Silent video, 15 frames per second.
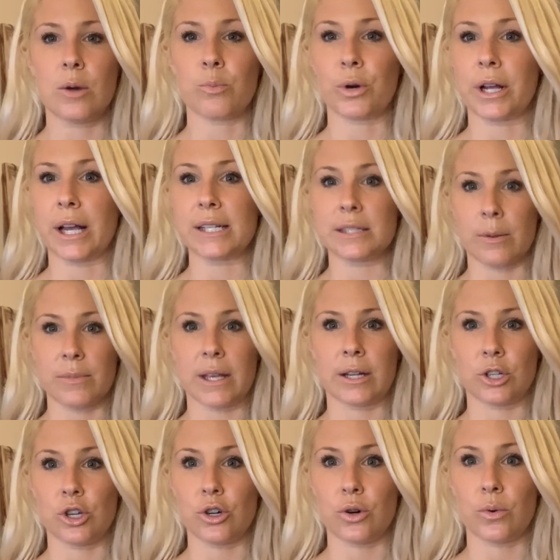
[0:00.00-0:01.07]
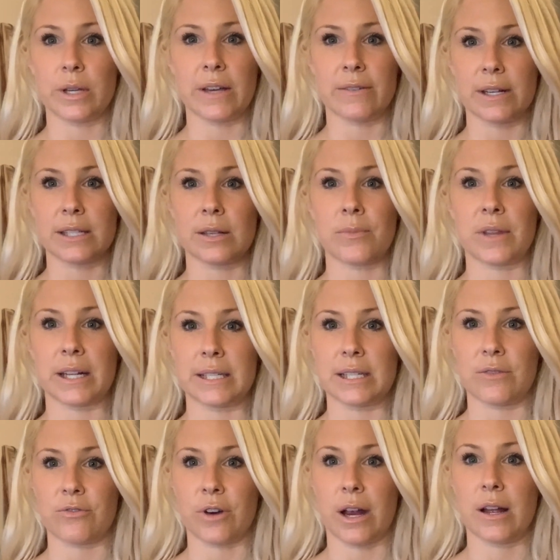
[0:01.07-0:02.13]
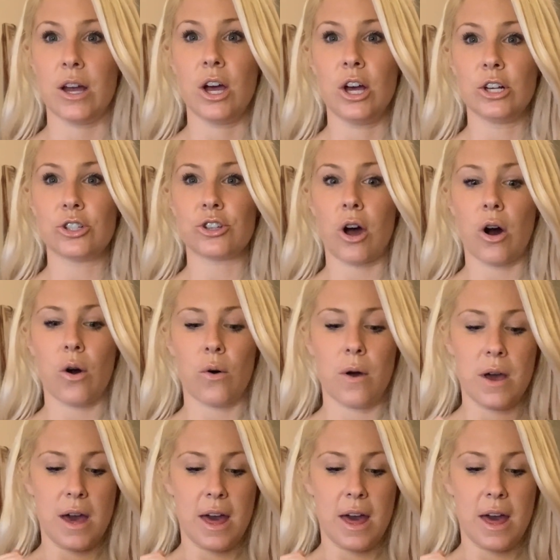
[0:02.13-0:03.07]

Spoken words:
Bring us something new, give us something different. So